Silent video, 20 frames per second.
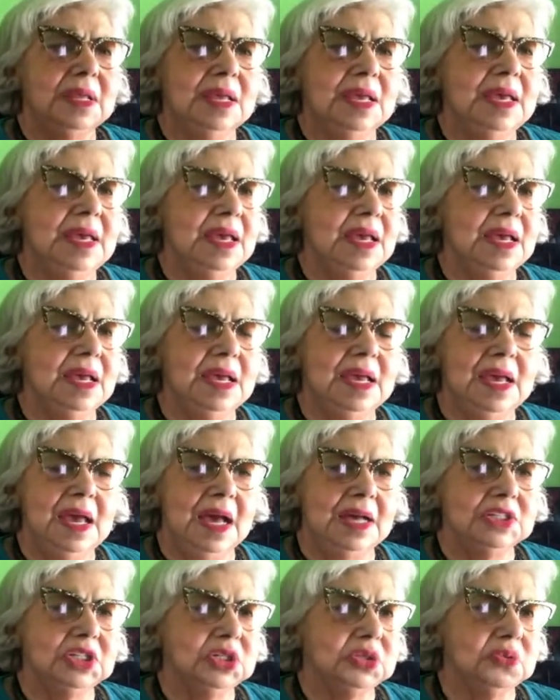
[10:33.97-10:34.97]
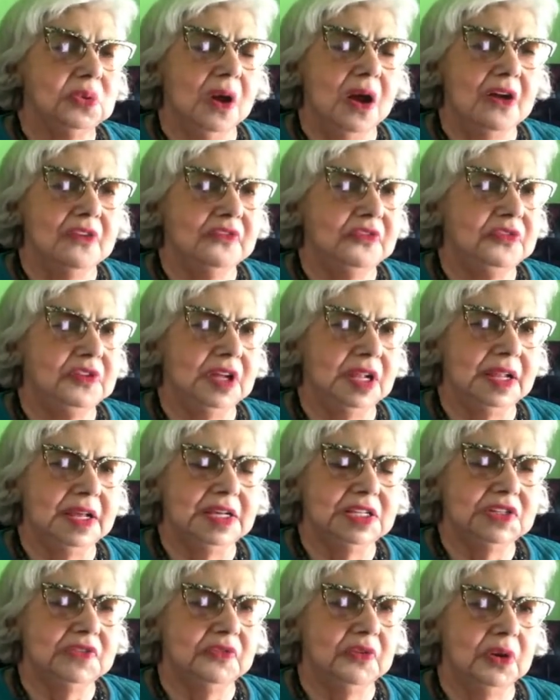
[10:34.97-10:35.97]
He has strong
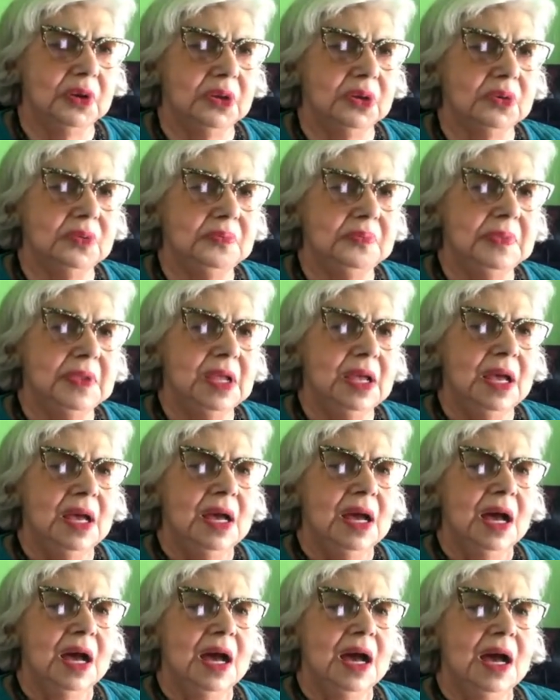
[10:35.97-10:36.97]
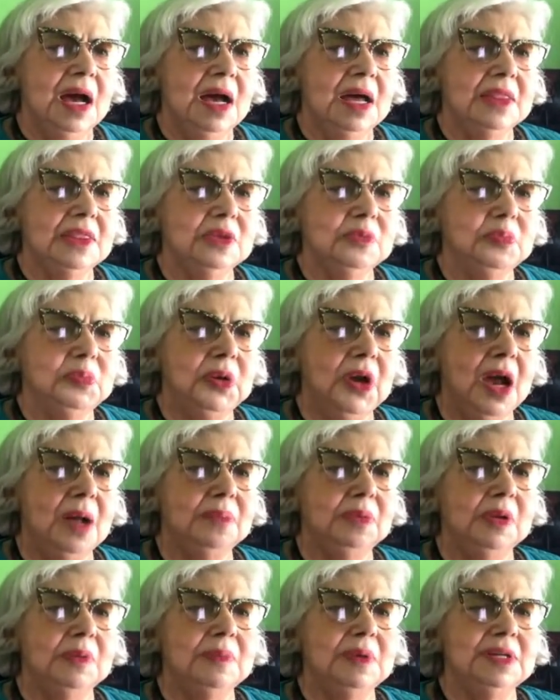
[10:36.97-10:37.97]
feelings for you. The
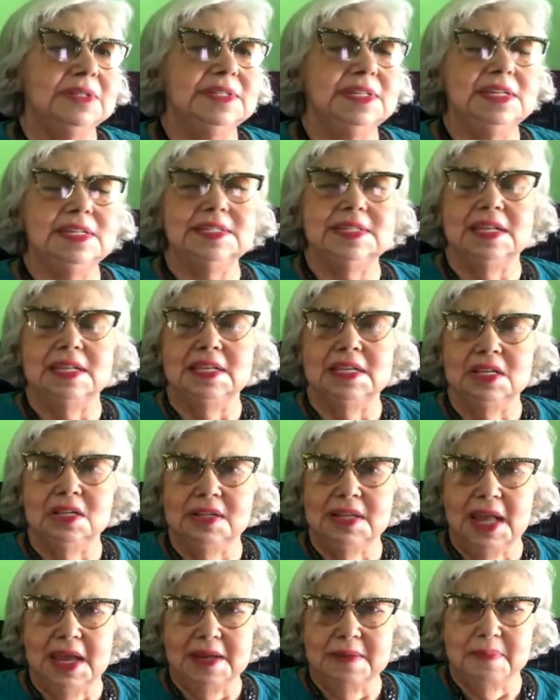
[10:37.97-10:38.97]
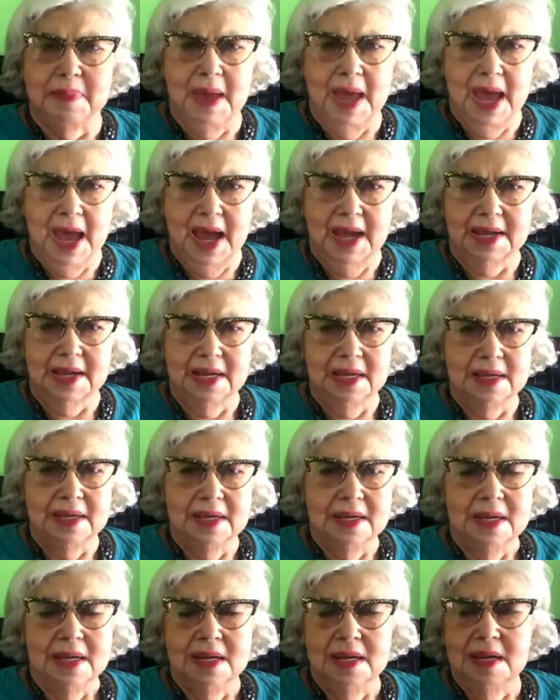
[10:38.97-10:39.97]
problem is he's a little laid back.
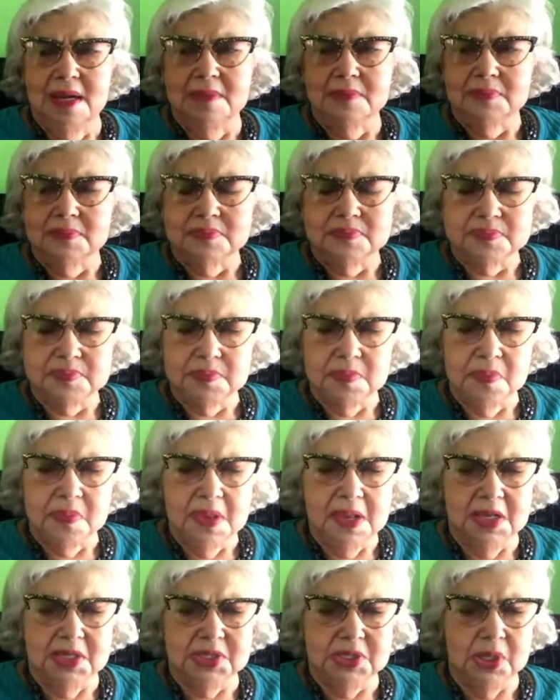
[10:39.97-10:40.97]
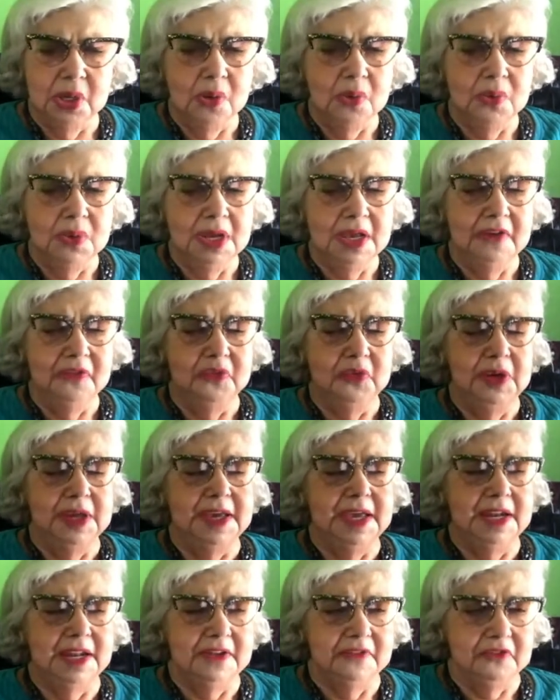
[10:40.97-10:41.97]
So if we
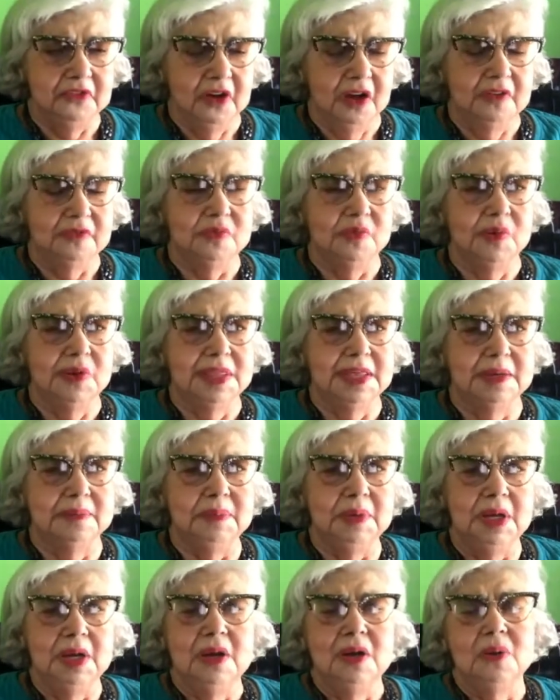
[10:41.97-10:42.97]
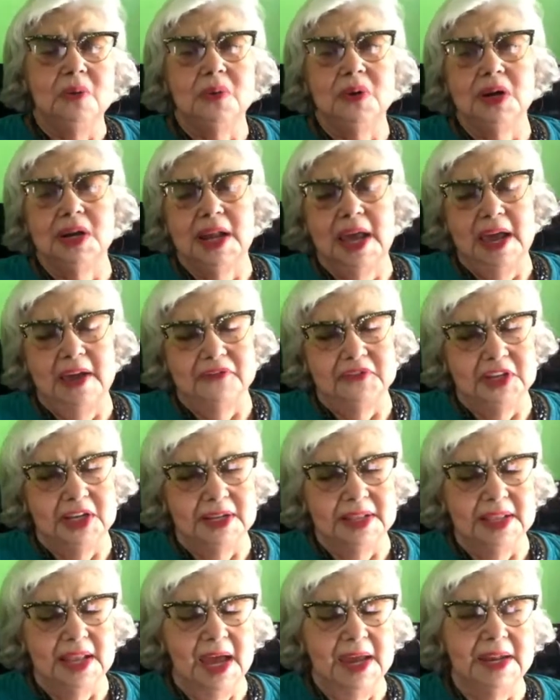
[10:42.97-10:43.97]
get involved with him, we're going to have
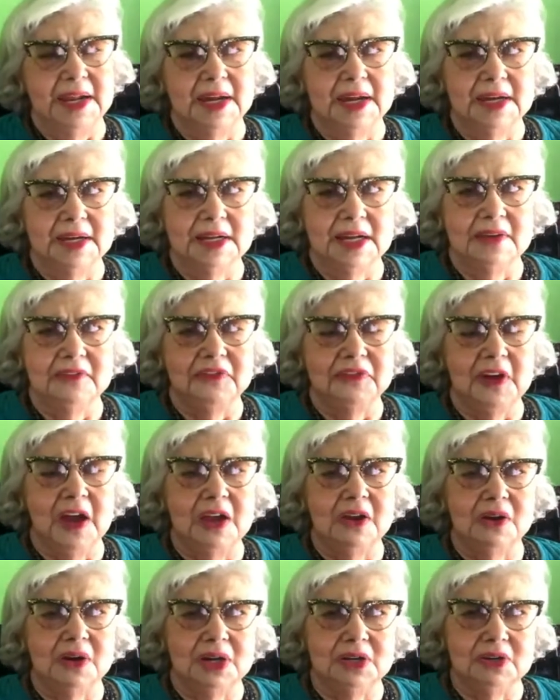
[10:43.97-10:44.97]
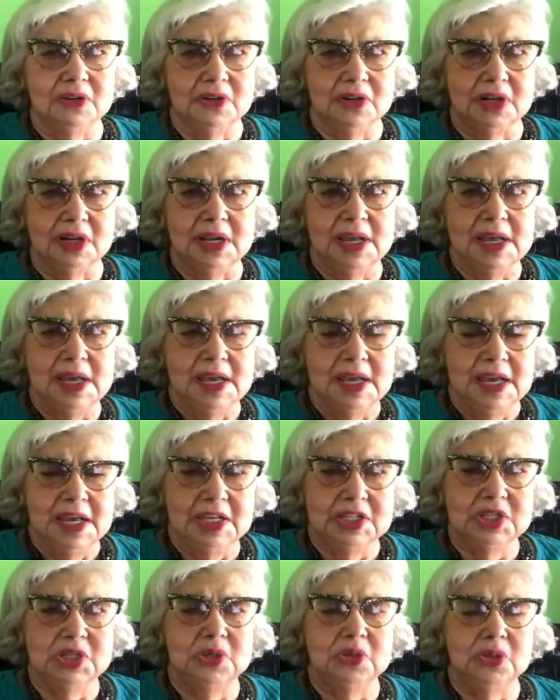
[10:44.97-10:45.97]
to light a fire under
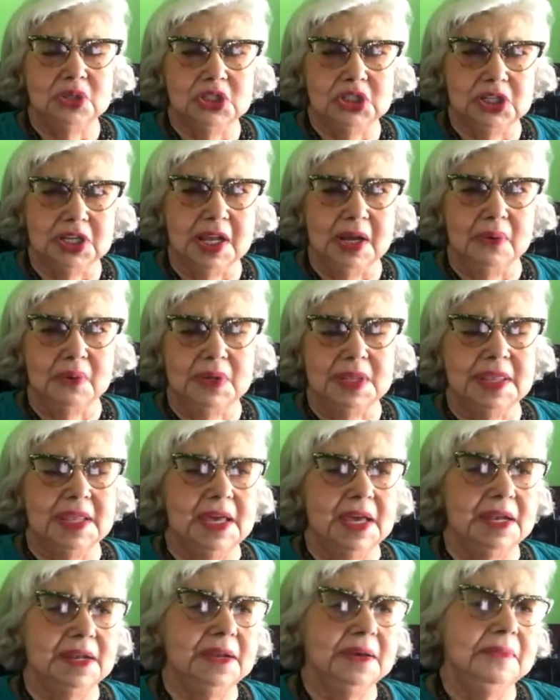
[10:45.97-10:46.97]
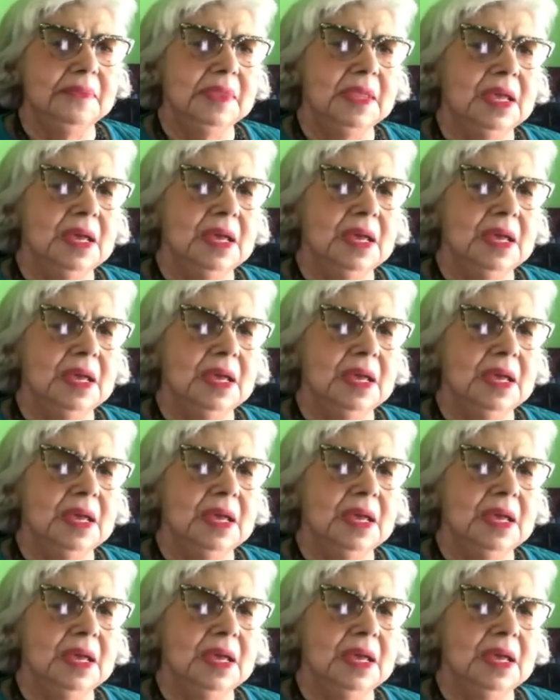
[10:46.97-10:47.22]
his tush now and then.